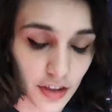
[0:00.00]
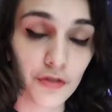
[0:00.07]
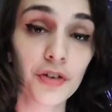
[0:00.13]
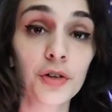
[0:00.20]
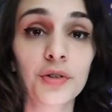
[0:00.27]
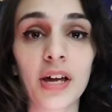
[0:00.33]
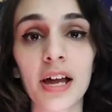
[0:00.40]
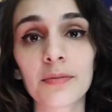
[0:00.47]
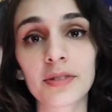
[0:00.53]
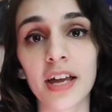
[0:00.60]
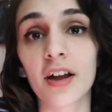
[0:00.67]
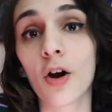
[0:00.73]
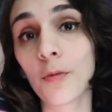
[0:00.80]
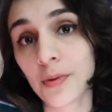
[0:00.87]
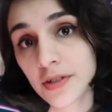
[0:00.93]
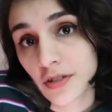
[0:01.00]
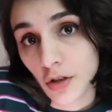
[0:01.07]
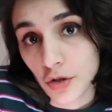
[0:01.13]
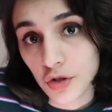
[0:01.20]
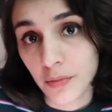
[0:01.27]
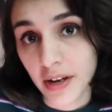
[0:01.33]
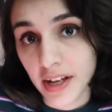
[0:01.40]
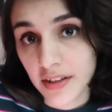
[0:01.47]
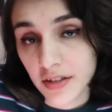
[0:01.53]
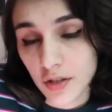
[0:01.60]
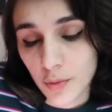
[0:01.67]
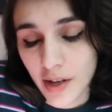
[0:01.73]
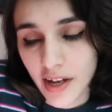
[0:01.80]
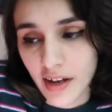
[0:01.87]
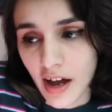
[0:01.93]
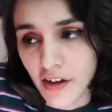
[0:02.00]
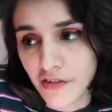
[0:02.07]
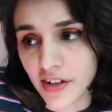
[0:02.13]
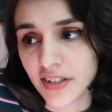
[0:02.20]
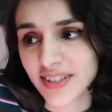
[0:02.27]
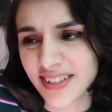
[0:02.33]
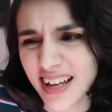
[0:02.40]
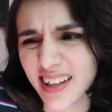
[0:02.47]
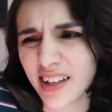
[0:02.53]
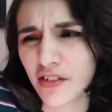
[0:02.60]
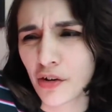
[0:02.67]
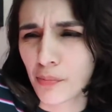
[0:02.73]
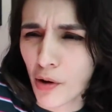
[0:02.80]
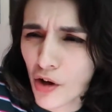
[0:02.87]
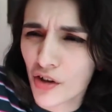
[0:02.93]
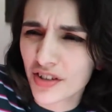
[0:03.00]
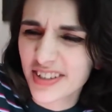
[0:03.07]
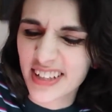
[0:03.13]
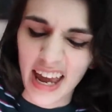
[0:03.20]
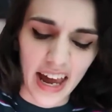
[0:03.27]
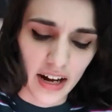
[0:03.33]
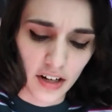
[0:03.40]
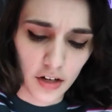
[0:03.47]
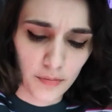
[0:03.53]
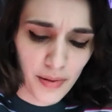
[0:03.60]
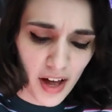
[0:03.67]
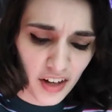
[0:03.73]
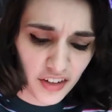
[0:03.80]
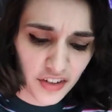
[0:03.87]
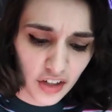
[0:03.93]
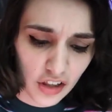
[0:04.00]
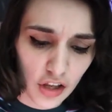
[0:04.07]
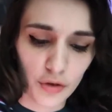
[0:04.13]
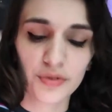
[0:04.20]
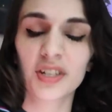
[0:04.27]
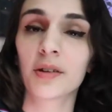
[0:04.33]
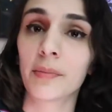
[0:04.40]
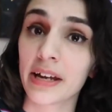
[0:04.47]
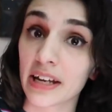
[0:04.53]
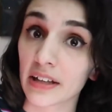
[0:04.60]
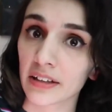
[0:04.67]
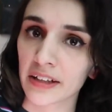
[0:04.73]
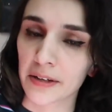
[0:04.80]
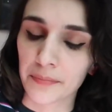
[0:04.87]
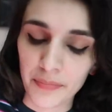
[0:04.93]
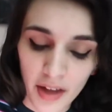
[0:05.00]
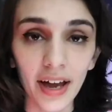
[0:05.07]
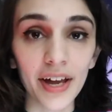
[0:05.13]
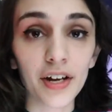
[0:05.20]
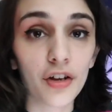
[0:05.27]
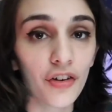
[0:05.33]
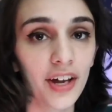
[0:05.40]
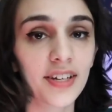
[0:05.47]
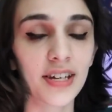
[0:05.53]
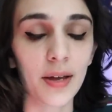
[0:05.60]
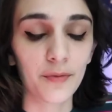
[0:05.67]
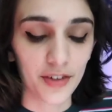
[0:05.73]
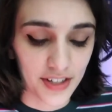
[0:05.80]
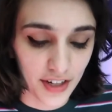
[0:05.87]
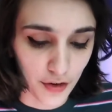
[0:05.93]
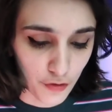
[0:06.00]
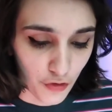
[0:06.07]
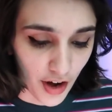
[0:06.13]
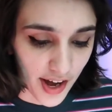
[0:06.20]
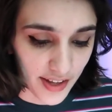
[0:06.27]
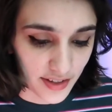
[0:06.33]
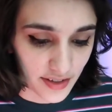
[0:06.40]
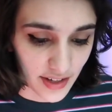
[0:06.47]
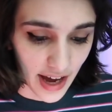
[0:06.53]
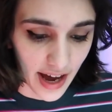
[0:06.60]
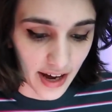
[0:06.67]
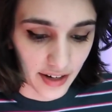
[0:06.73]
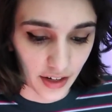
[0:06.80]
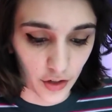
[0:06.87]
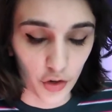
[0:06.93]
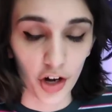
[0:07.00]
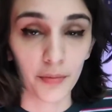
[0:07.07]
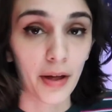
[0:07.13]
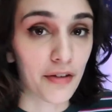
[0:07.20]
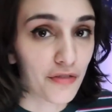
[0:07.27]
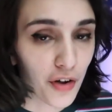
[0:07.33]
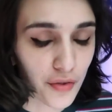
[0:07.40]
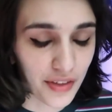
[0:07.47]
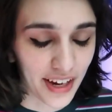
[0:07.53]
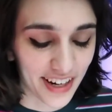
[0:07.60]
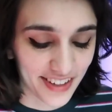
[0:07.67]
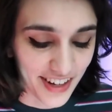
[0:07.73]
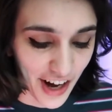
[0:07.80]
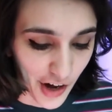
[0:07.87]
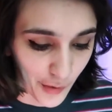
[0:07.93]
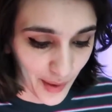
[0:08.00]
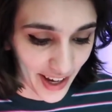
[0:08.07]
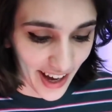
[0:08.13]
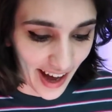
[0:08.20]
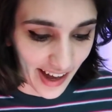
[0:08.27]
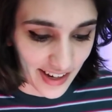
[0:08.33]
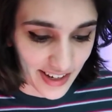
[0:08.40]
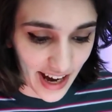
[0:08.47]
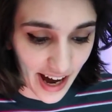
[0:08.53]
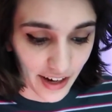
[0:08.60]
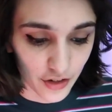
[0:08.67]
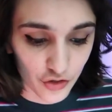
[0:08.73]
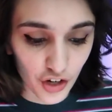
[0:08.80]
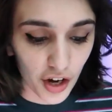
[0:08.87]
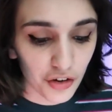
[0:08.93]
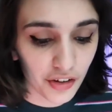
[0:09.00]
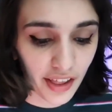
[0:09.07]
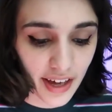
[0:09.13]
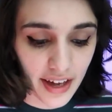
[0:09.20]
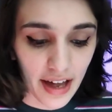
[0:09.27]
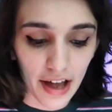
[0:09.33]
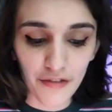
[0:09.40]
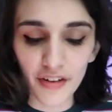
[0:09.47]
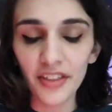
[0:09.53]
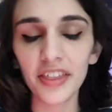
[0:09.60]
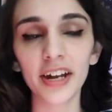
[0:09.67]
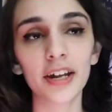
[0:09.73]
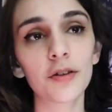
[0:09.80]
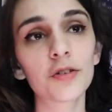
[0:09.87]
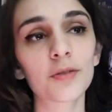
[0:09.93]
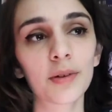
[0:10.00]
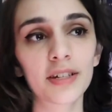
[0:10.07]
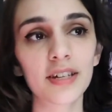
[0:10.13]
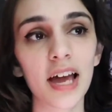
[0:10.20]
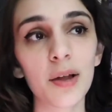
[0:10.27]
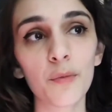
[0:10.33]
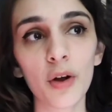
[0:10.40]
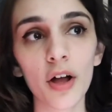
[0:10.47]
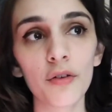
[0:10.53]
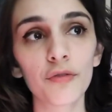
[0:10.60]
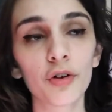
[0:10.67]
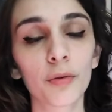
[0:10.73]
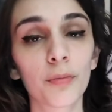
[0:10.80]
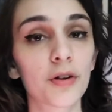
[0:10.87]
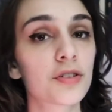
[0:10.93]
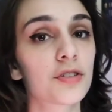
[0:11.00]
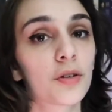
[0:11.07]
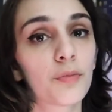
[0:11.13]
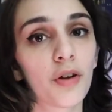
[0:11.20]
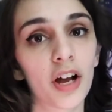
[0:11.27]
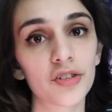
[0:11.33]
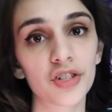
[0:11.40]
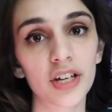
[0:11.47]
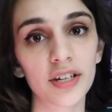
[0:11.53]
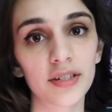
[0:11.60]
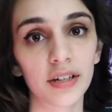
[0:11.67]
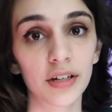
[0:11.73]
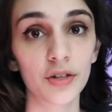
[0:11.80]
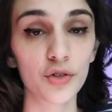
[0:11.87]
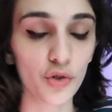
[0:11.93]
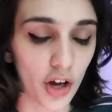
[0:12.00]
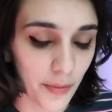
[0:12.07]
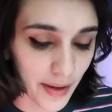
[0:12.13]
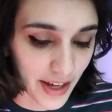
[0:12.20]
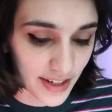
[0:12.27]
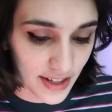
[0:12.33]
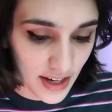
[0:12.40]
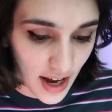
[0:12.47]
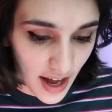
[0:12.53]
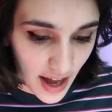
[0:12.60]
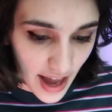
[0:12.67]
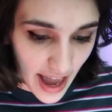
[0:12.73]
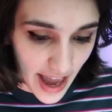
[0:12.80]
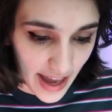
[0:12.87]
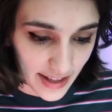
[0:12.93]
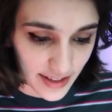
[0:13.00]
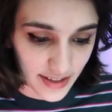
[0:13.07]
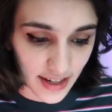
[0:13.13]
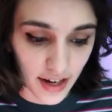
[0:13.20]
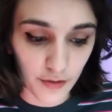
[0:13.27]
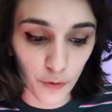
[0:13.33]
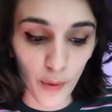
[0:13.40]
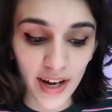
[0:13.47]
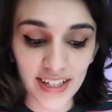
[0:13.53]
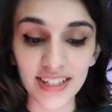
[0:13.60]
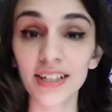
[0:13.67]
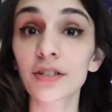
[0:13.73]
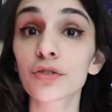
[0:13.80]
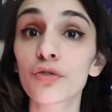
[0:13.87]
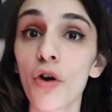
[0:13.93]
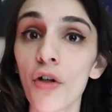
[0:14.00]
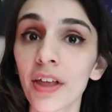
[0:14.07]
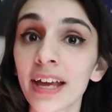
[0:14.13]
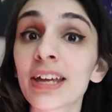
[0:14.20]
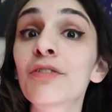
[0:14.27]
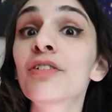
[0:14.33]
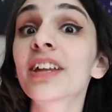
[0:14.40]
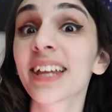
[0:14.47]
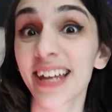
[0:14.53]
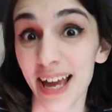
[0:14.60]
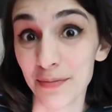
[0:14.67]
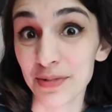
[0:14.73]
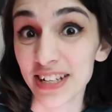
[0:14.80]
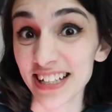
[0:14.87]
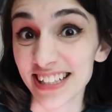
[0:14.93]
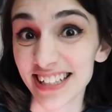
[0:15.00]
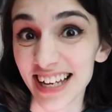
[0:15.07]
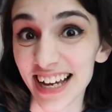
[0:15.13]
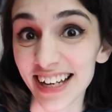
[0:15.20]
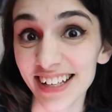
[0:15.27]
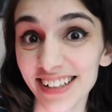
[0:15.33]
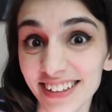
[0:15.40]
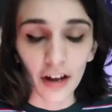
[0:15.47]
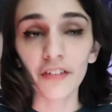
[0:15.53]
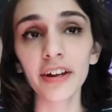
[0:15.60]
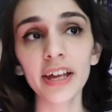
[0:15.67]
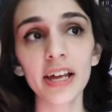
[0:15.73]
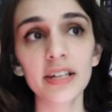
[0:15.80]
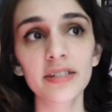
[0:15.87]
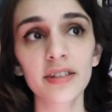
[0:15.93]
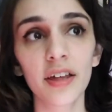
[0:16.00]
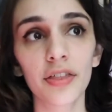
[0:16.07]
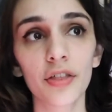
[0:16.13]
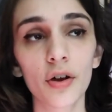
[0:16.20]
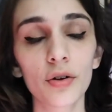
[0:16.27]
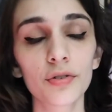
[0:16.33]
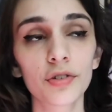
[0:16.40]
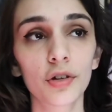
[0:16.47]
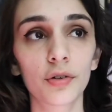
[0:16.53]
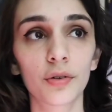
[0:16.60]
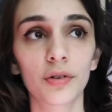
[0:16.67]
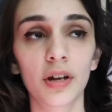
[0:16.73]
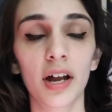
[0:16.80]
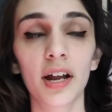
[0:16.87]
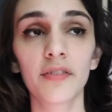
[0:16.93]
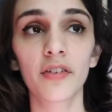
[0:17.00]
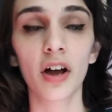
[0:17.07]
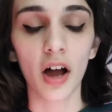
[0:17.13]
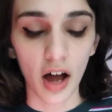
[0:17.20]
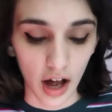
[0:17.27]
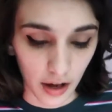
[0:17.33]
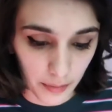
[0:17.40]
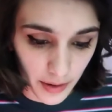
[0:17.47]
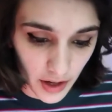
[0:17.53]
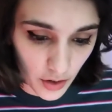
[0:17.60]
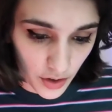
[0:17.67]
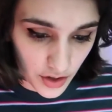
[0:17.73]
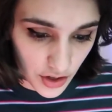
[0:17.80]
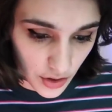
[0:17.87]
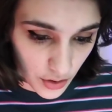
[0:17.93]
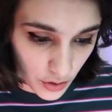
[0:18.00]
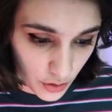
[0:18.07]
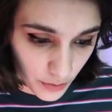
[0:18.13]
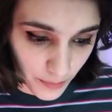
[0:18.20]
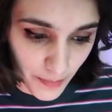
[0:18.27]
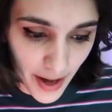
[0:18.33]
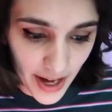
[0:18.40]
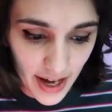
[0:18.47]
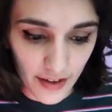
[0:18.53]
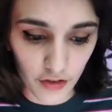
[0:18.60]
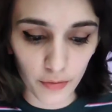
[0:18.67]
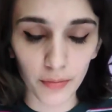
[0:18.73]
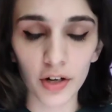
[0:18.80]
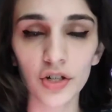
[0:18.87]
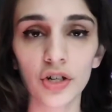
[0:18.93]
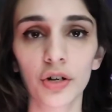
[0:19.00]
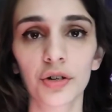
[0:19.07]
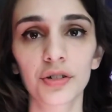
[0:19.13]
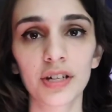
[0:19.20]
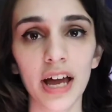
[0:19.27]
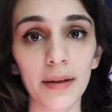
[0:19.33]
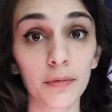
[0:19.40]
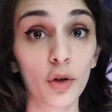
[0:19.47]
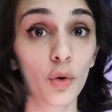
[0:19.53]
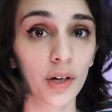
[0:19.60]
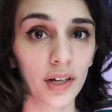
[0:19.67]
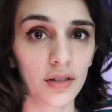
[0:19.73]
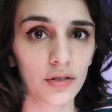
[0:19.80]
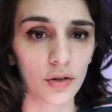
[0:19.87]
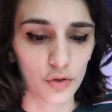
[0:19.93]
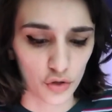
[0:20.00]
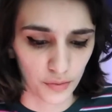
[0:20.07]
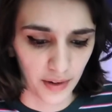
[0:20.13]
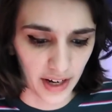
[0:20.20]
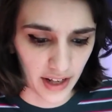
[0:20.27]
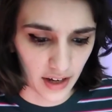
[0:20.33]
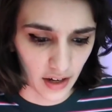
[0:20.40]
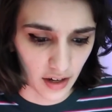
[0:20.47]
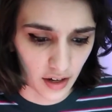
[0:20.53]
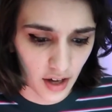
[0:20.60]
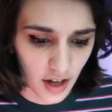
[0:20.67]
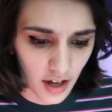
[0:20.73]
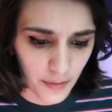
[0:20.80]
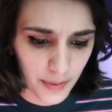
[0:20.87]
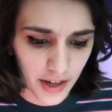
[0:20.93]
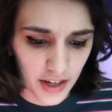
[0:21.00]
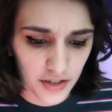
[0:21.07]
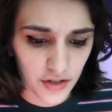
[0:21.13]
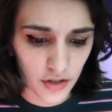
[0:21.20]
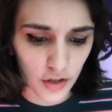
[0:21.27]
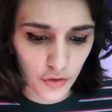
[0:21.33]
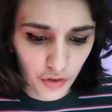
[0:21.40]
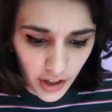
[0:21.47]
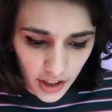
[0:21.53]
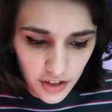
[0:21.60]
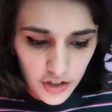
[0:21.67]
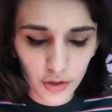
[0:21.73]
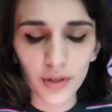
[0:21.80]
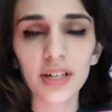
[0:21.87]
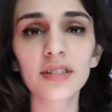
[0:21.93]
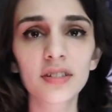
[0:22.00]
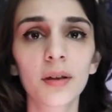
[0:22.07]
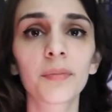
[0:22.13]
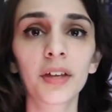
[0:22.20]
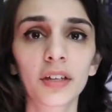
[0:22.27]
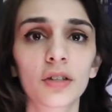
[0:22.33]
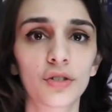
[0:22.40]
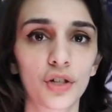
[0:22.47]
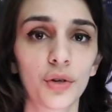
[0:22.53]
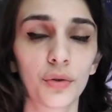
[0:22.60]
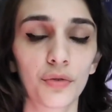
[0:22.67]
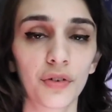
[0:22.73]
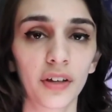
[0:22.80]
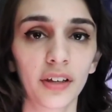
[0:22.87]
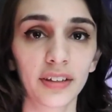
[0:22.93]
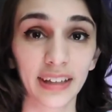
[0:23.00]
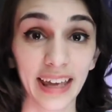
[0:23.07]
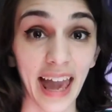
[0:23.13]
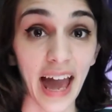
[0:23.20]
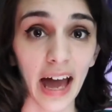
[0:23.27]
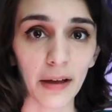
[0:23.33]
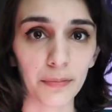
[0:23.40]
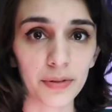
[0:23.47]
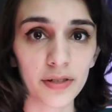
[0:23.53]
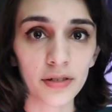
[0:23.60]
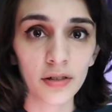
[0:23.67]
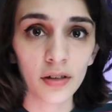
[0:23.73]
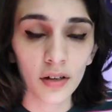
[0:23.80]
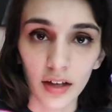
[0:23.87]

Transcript: The few times I opened social media this week, I felt slightly repulsed and compelled to close it immediately. I had a great time visiting friends and ignoring my phone that entire weekend, and generally, I felt that I used my time well for personal projects and enjoyment instead of wasting it scrolling and feeling empty inside. I realized that those who do not have a hobby or two may have a much harder time quitting social media because you really do need something to do to fill in the gaps.